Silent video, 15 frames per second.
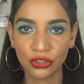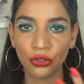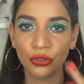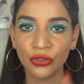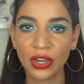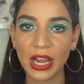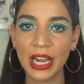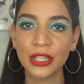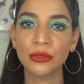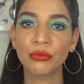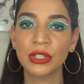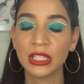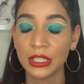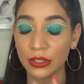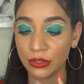show you guys
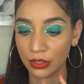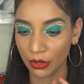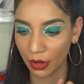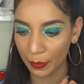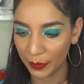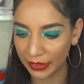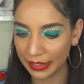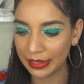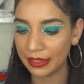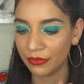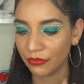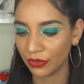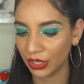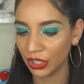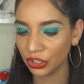once it's completely
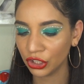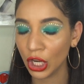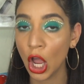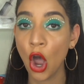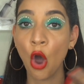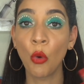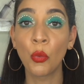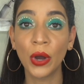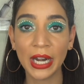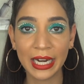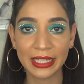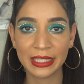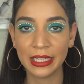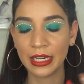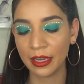finished what
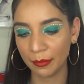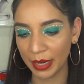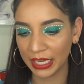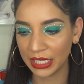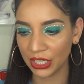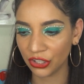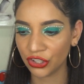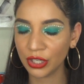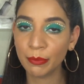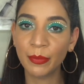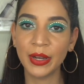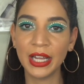I did in my kitchen,